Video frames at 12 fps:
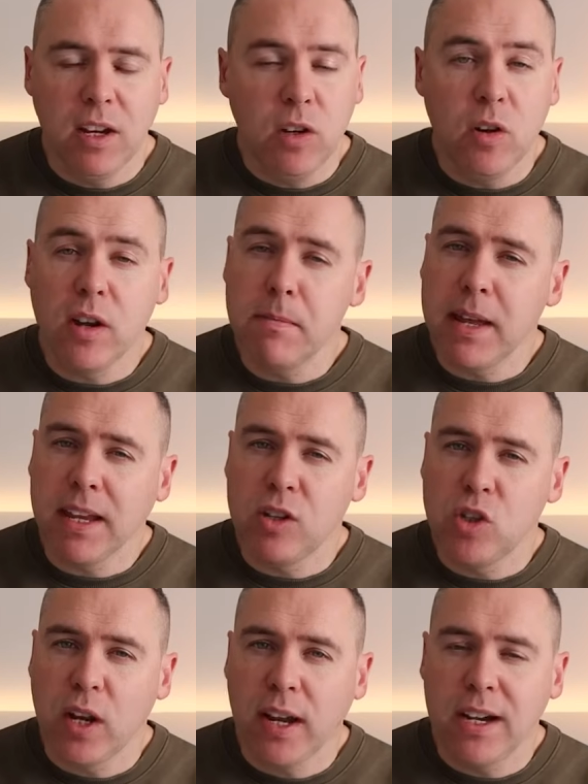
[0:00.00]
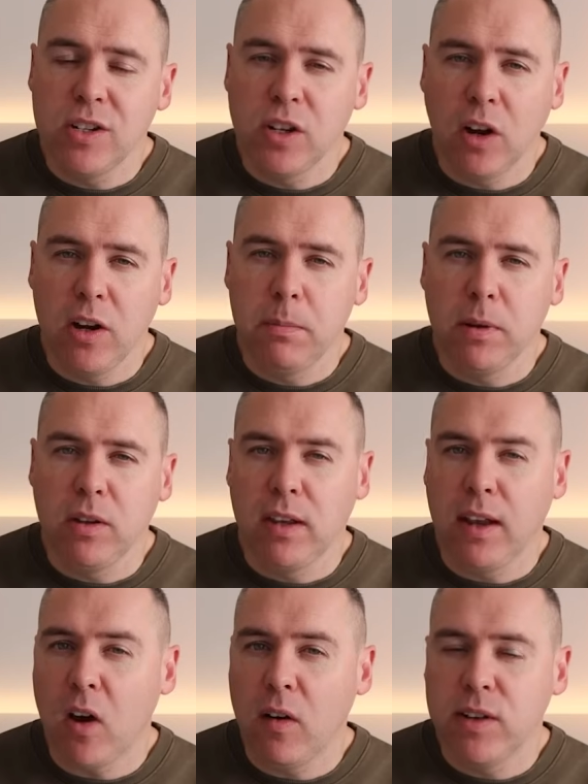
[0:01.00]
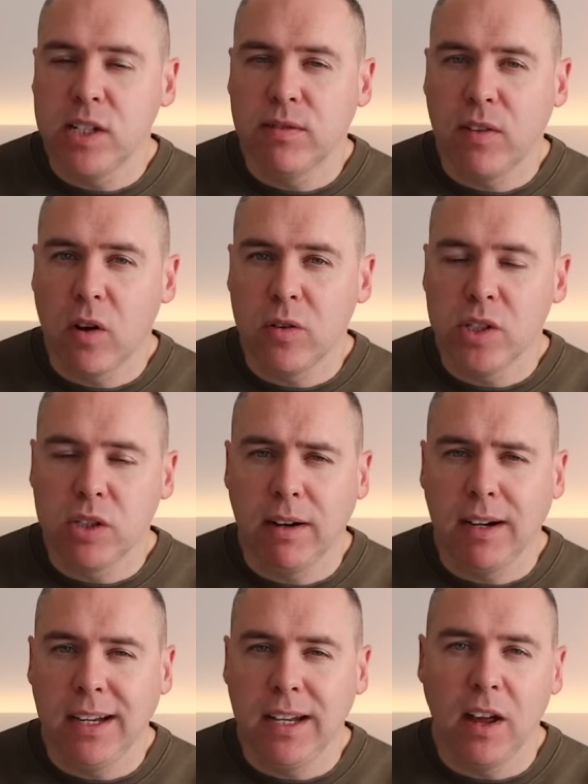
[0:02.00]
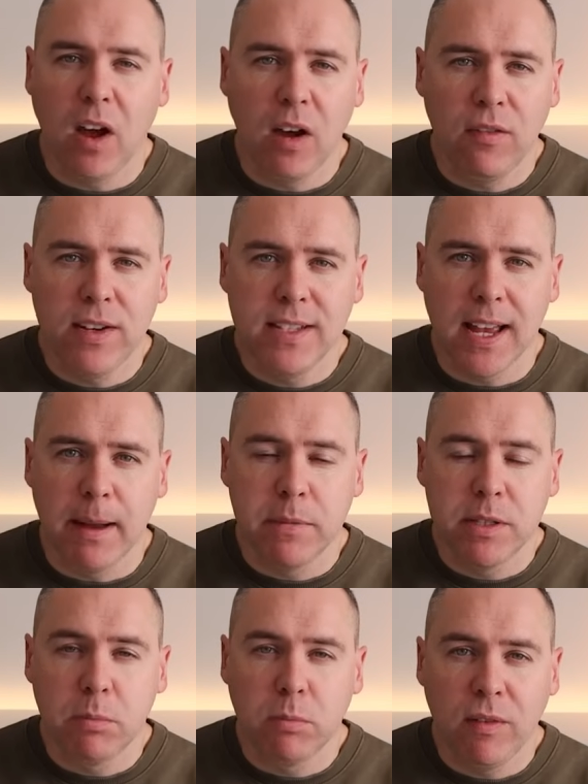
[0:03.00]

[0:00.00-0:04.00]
you can make a change to open the Office files directly in the Office apps